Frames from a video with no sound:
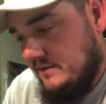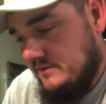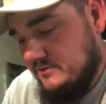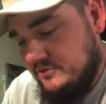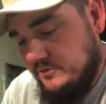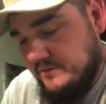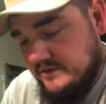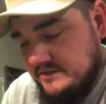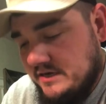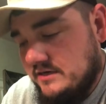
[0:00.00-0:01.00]
Super
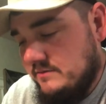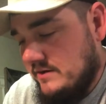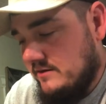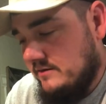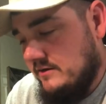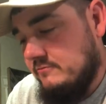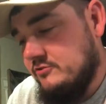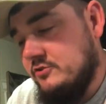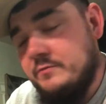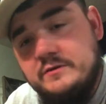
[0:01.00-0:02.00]
excited about it, and I'm
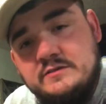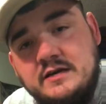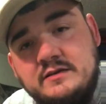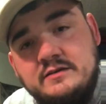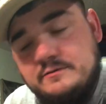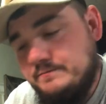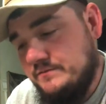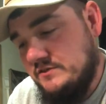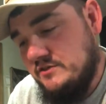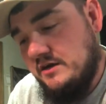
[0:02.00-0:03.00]
super excited to
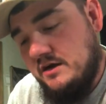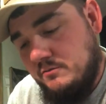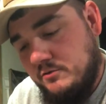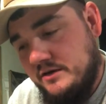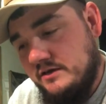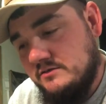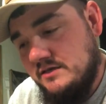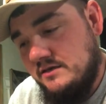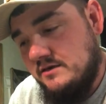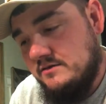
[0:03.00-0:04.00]
check out more
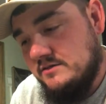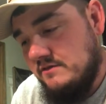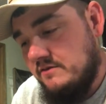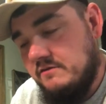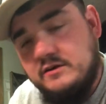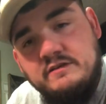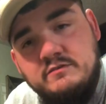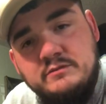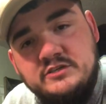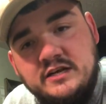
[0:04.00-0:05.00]
Kel-Tec guns. I've never given
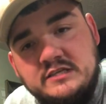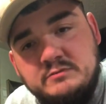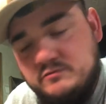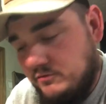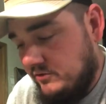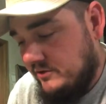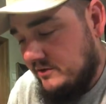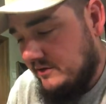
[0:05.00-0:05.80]
them a chance before, and